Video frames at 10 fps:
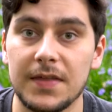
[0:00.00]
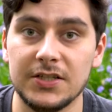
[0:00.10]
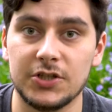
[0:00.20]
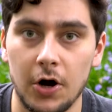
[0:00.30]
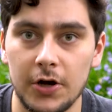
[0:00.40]
The
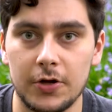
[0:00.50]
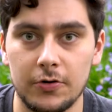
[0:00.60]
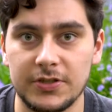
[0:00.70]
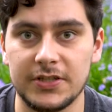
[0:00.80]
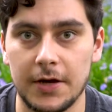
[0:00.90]
entire
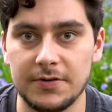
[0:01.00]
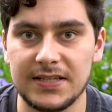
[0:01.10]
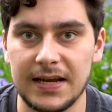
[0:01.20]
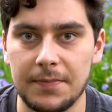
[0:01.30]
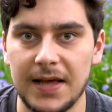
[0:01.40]
course is going to
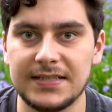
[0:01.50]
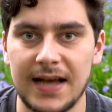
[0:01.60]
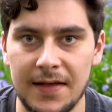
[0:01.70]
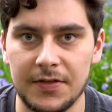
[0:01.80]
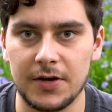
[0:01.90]
take place
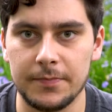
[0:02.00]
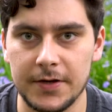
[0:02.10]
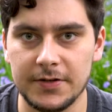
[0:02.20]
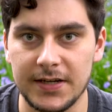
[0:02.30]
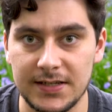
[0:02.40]
at the
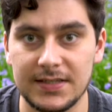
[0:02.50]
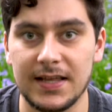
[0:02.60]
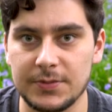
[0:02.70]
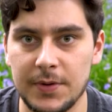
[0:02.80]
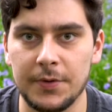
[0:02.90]
computer, so
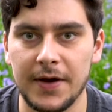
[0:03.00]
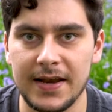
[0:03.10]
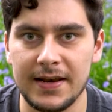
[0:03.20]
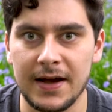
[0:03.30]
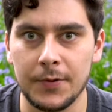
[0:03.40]
that's where we'll head
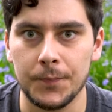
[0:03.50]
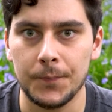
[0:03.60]
now.